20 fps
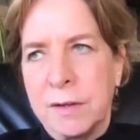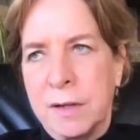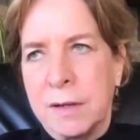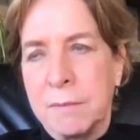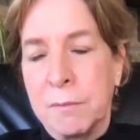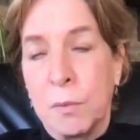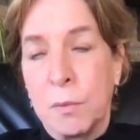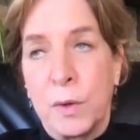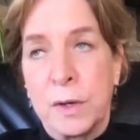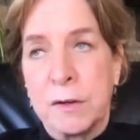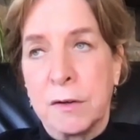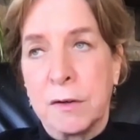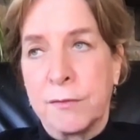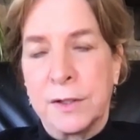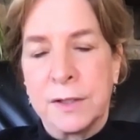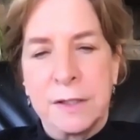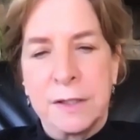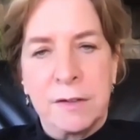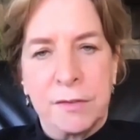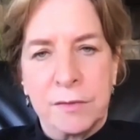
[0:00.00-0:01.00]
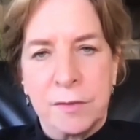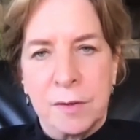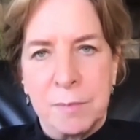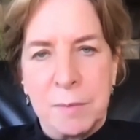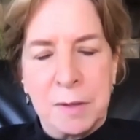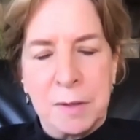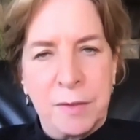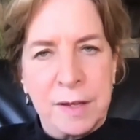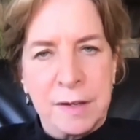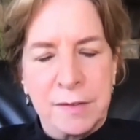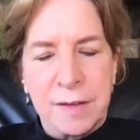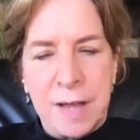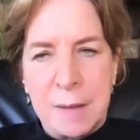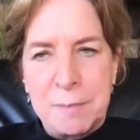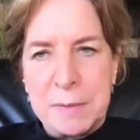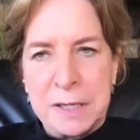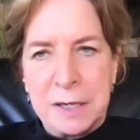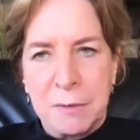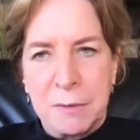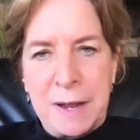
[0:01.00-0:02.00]
wonderful and disturbing things
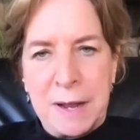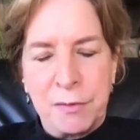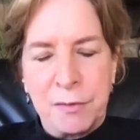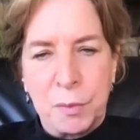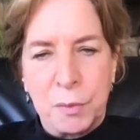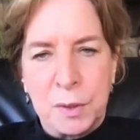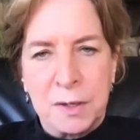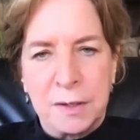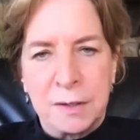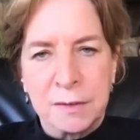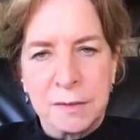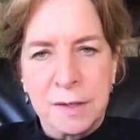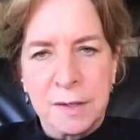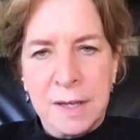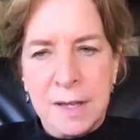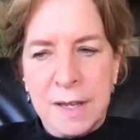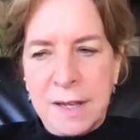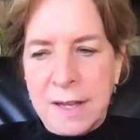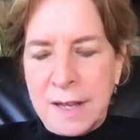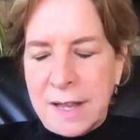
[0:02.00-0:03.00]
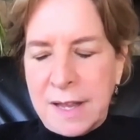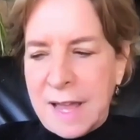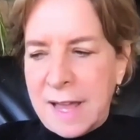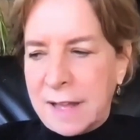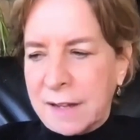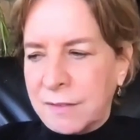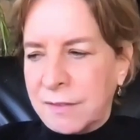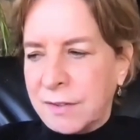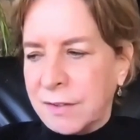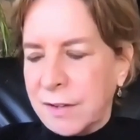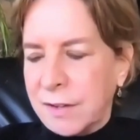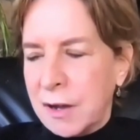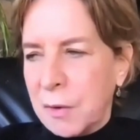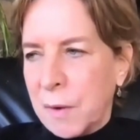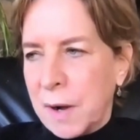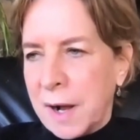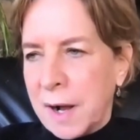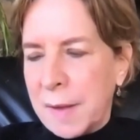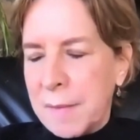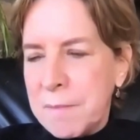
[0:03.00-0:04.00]
happening around the world. And
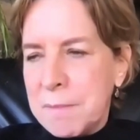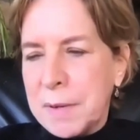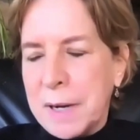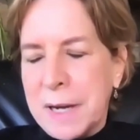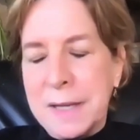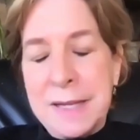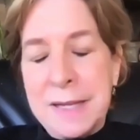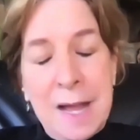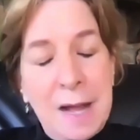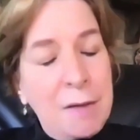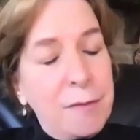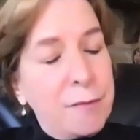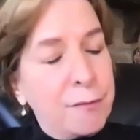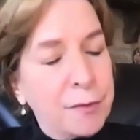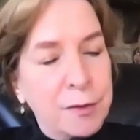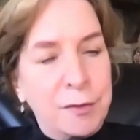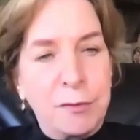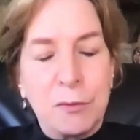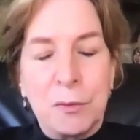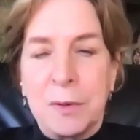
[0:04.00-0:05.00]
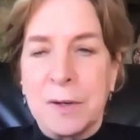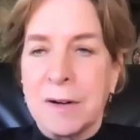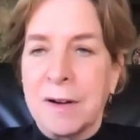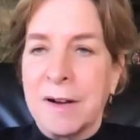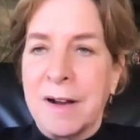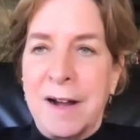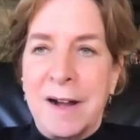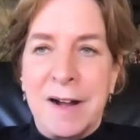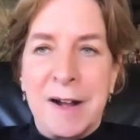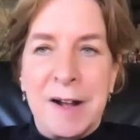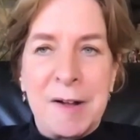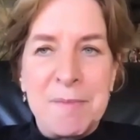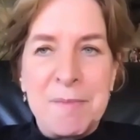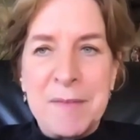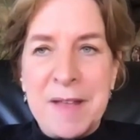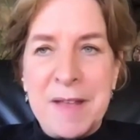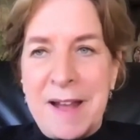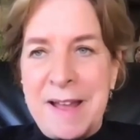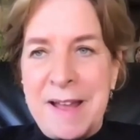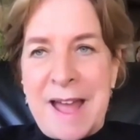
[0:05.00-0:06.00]
so, but yeah, for sure, I
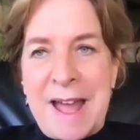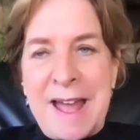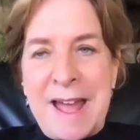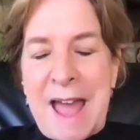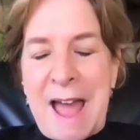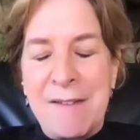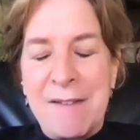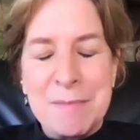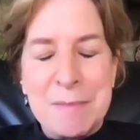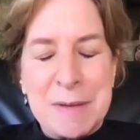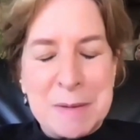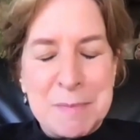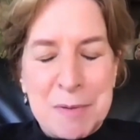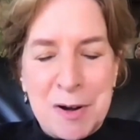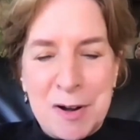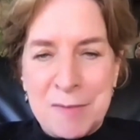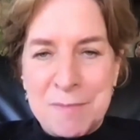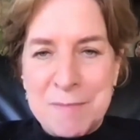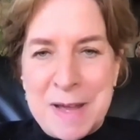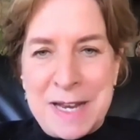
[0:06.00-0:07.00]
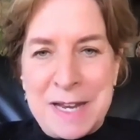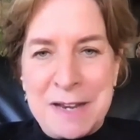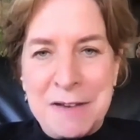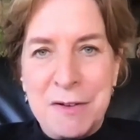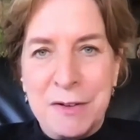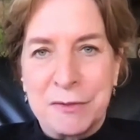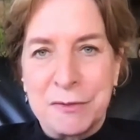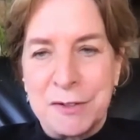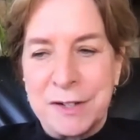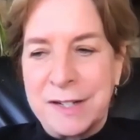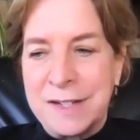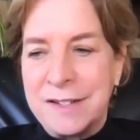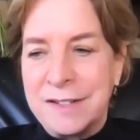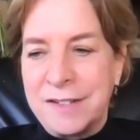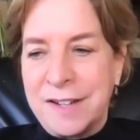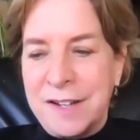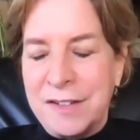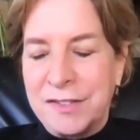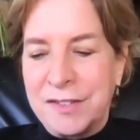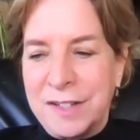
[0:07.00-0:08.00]
having been a part of many news
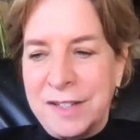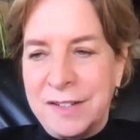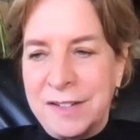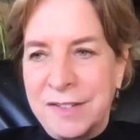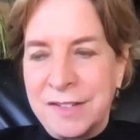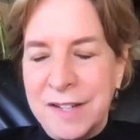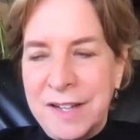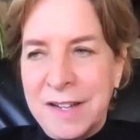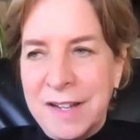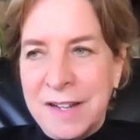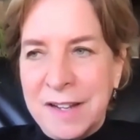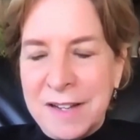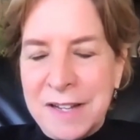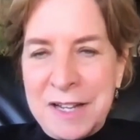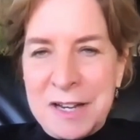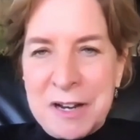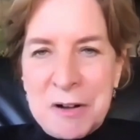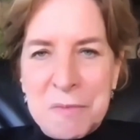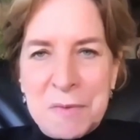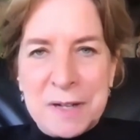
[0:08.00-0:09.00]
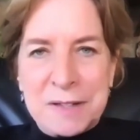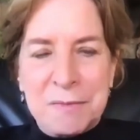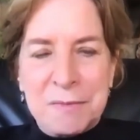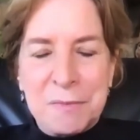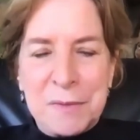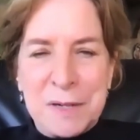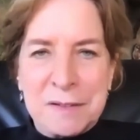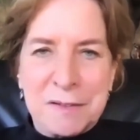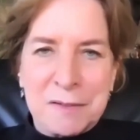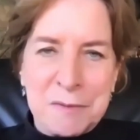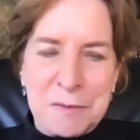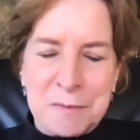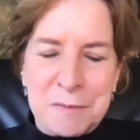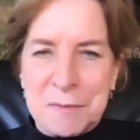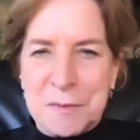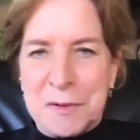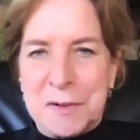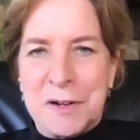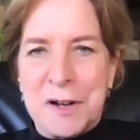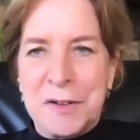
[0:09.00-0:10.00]
organizations, what's
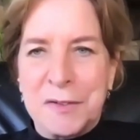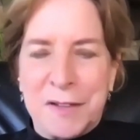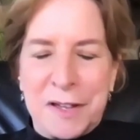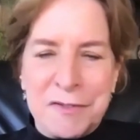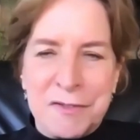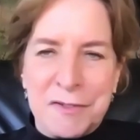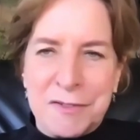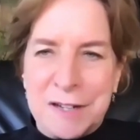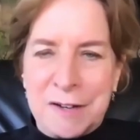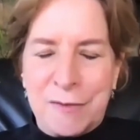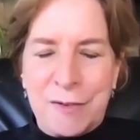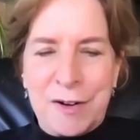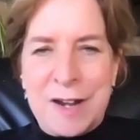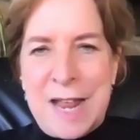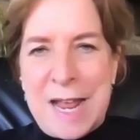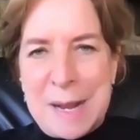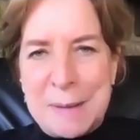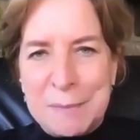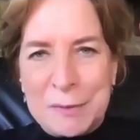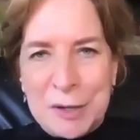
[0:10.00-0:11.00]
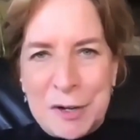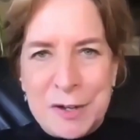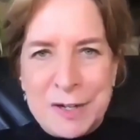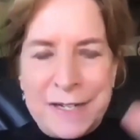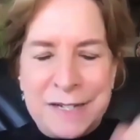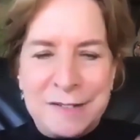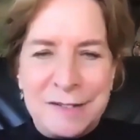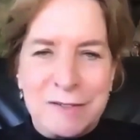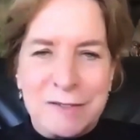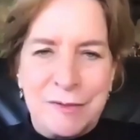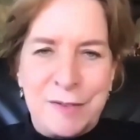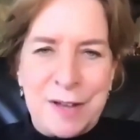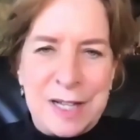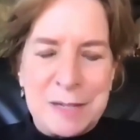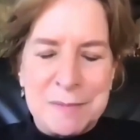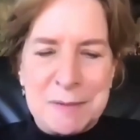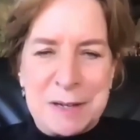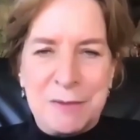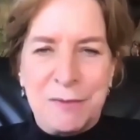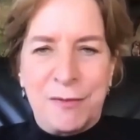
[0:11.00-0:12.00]
goes under different names, audience
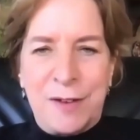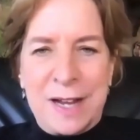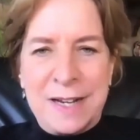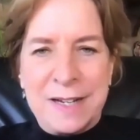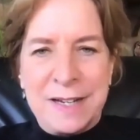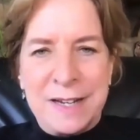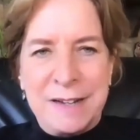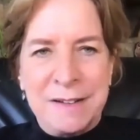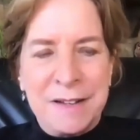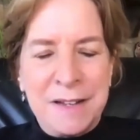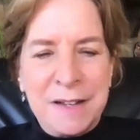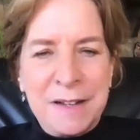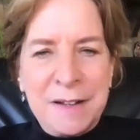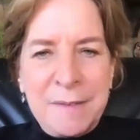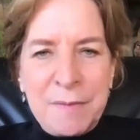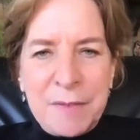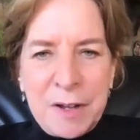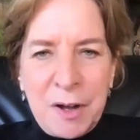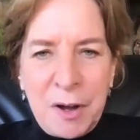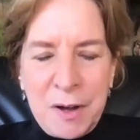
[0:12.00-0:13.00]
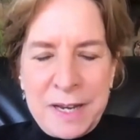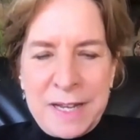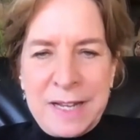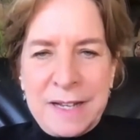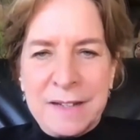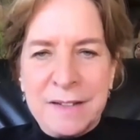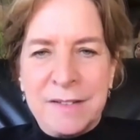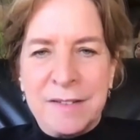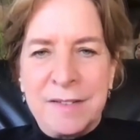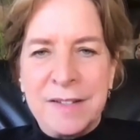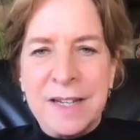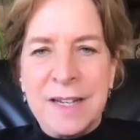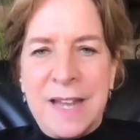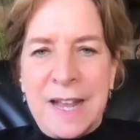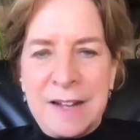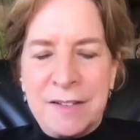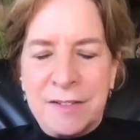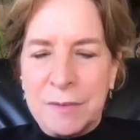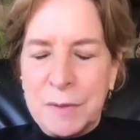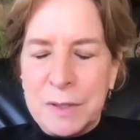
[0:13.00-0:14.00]
development, finding audience,
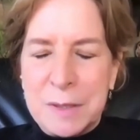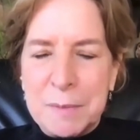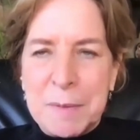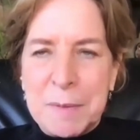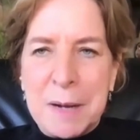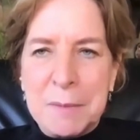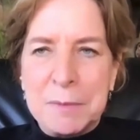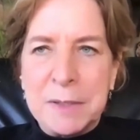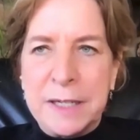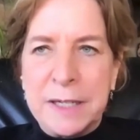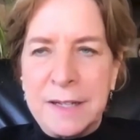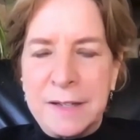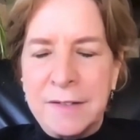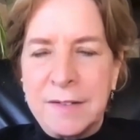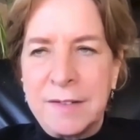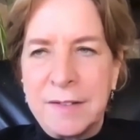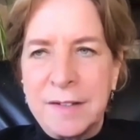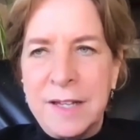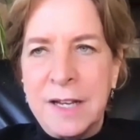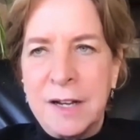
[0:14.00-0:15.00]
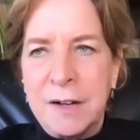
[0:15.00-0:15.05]
engaging with the public is